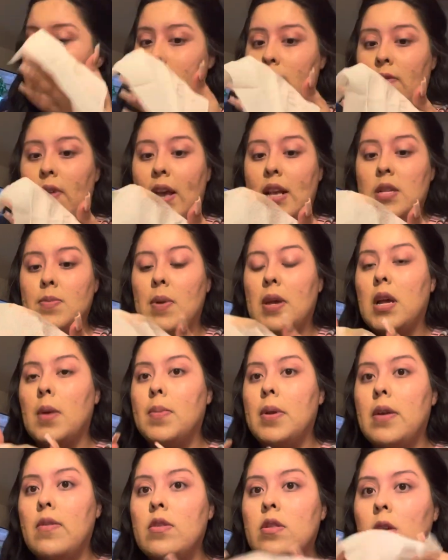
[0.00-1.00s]
face, makeup,
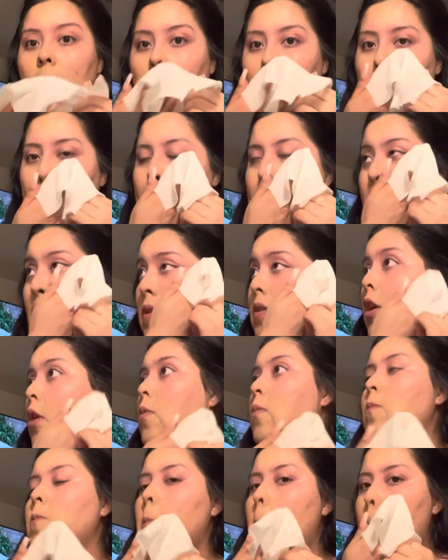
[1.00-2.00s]
and everything, no.
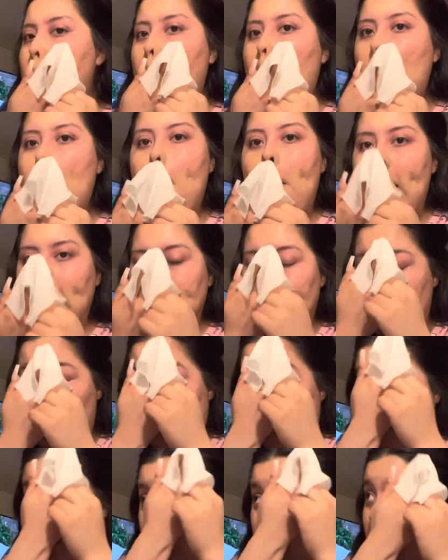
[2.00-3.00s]
It's a no
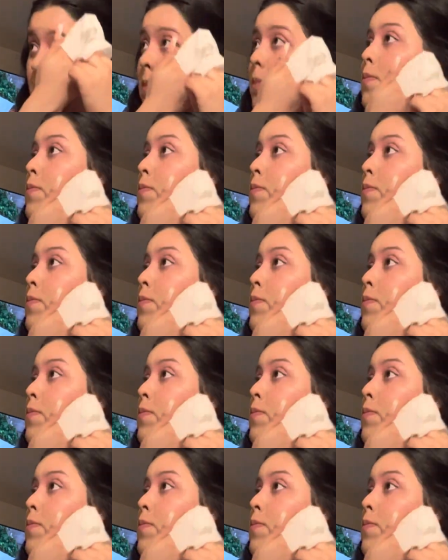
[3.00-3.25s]
for me.